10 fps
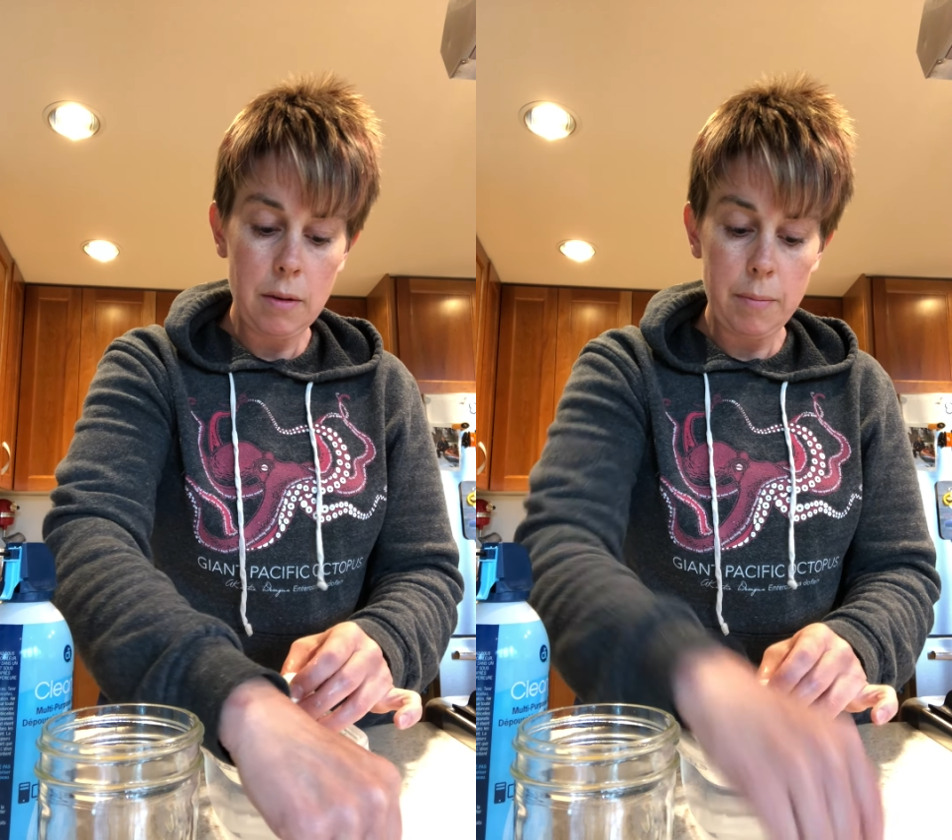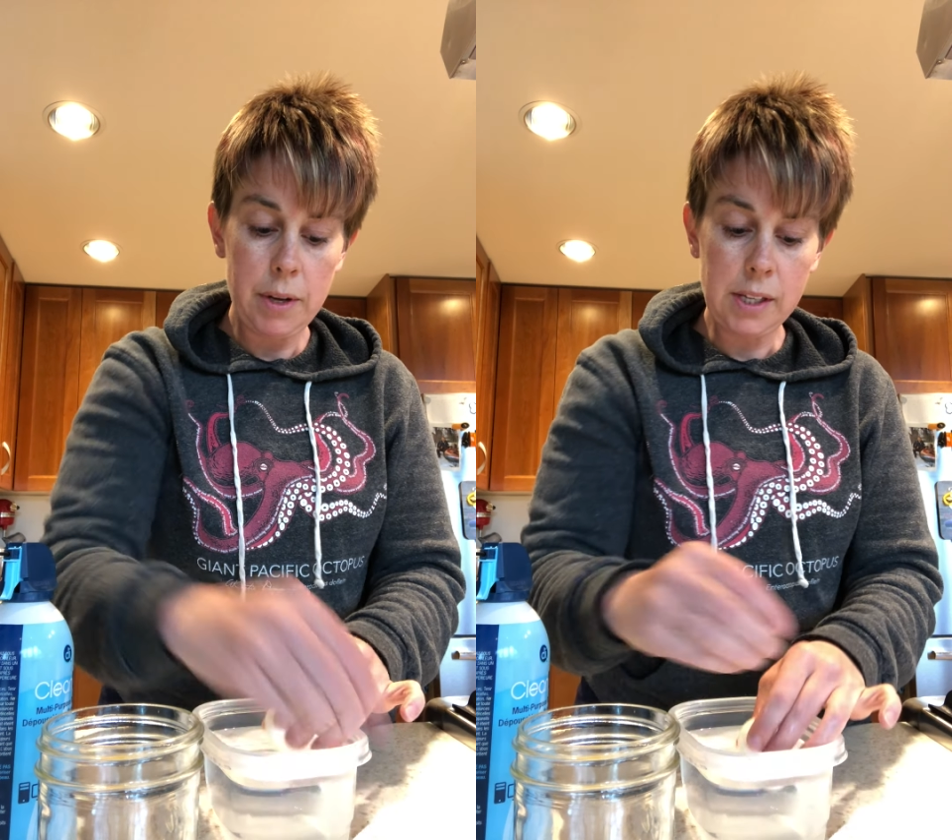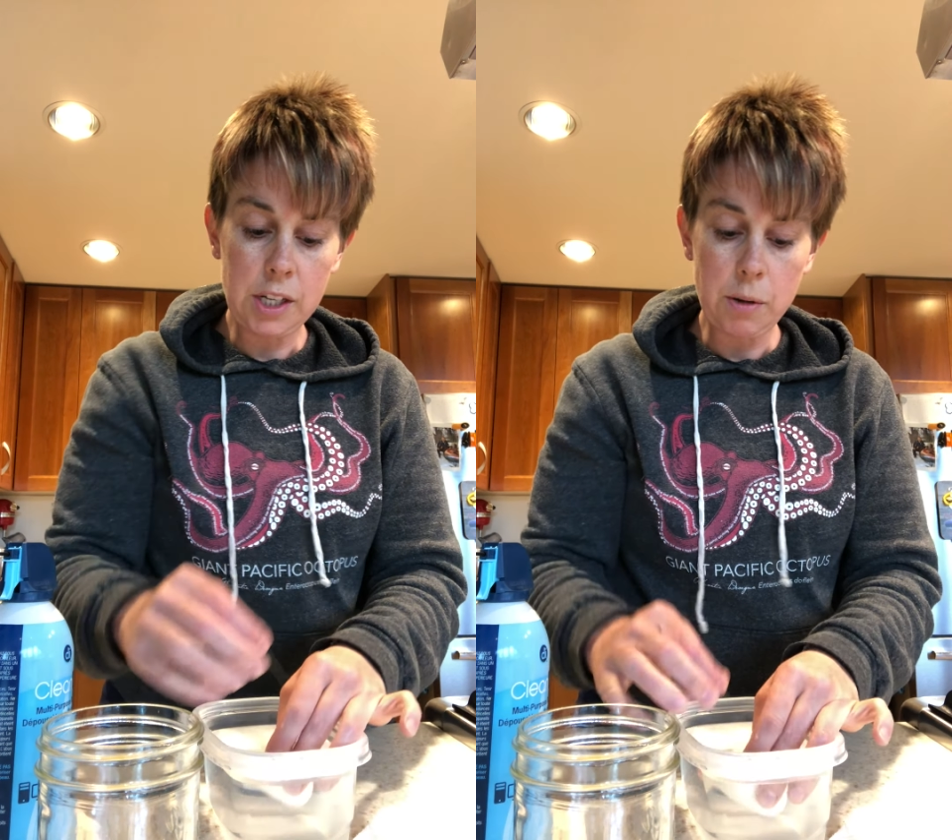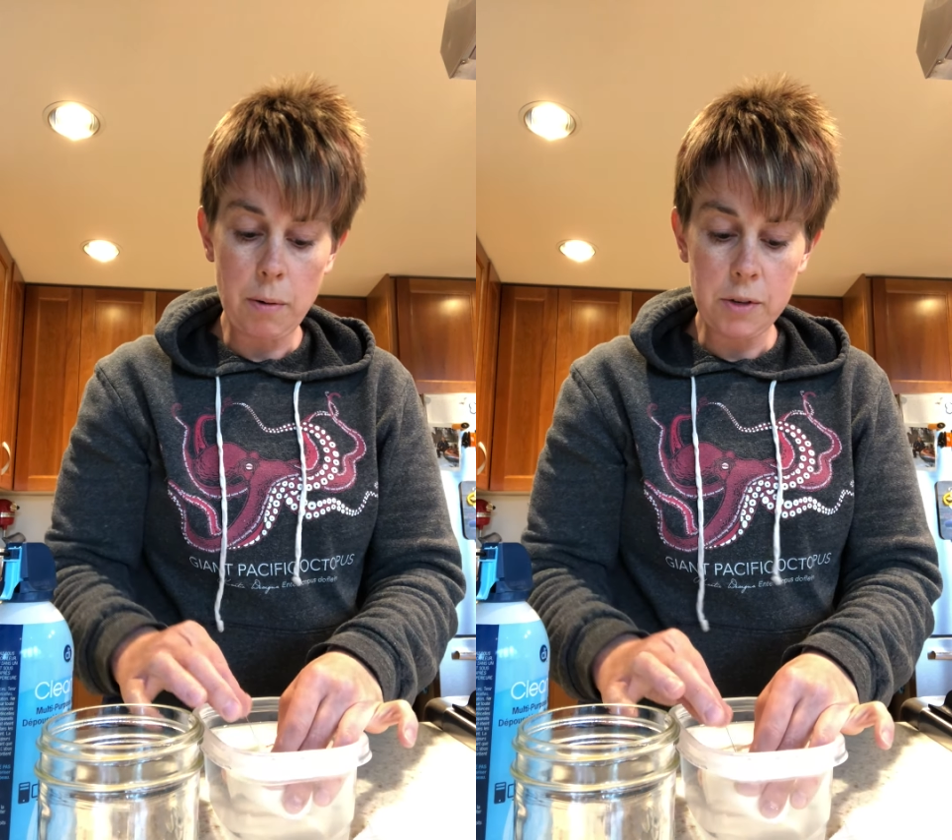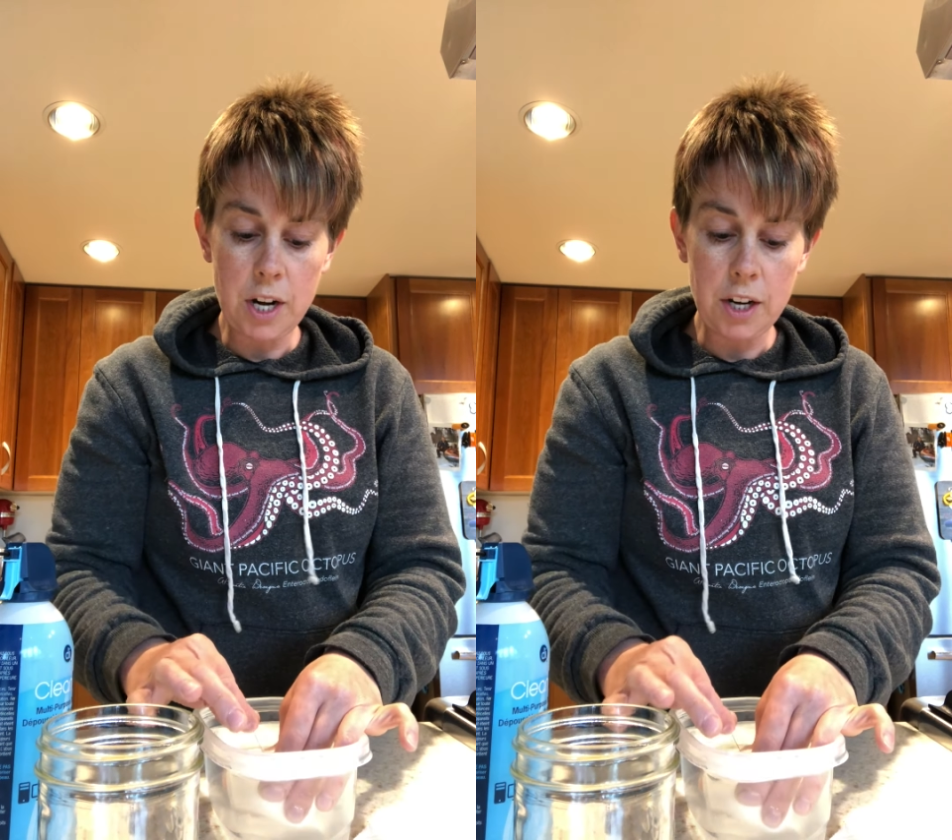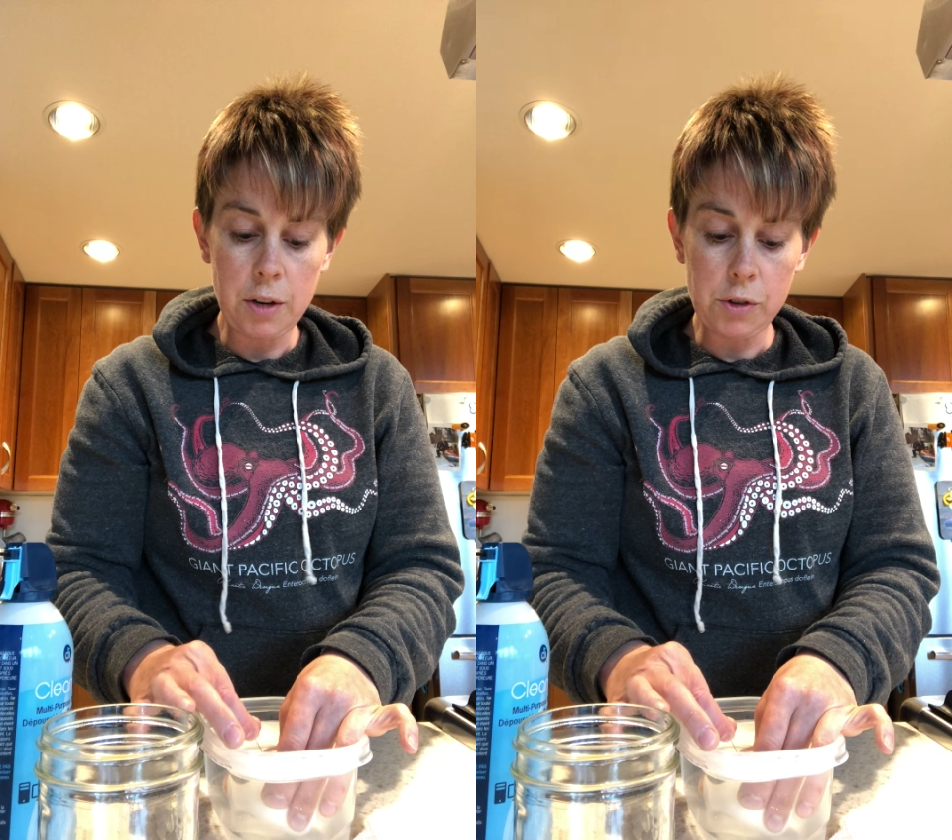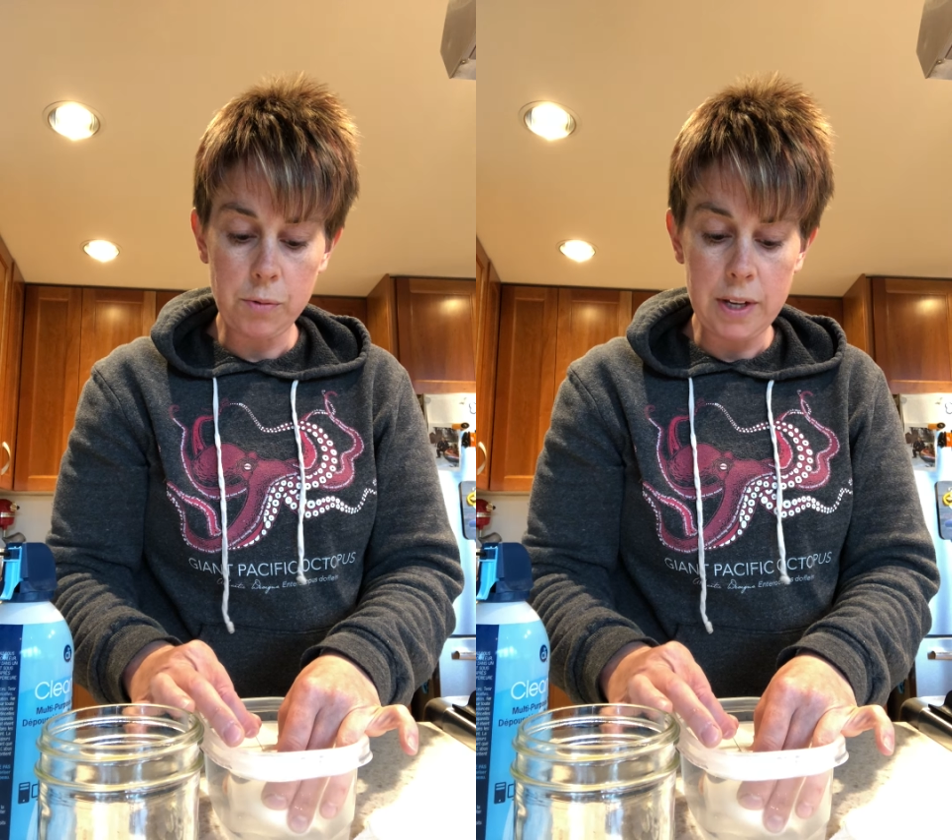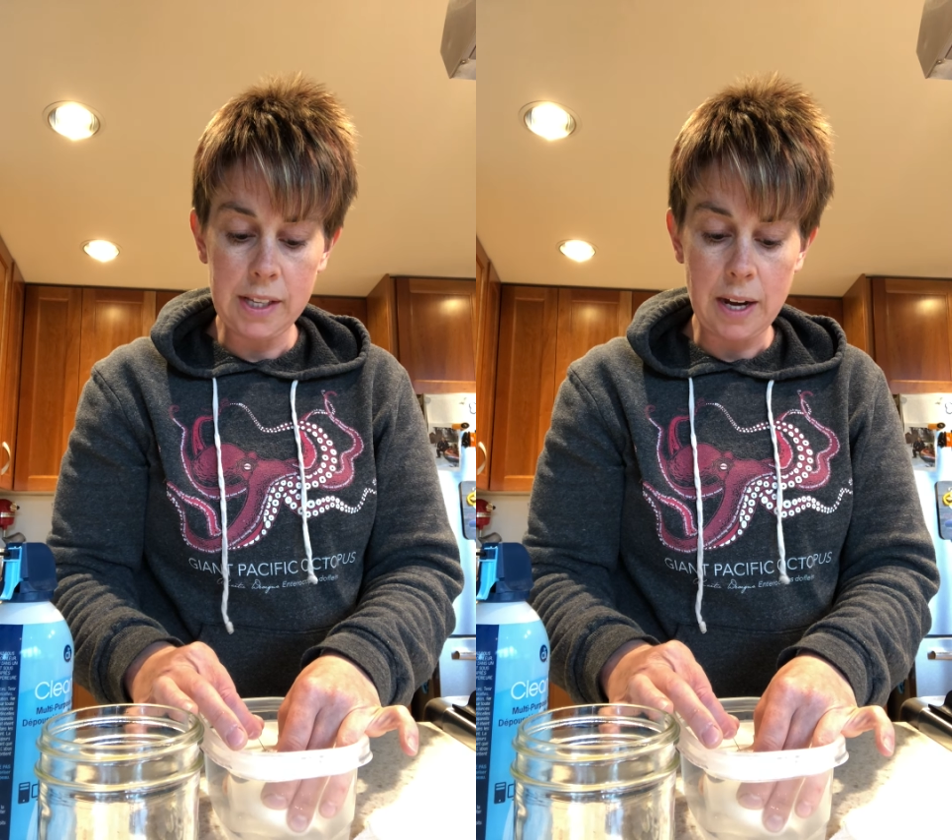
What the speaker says: But essentially what we're trying to do is rinse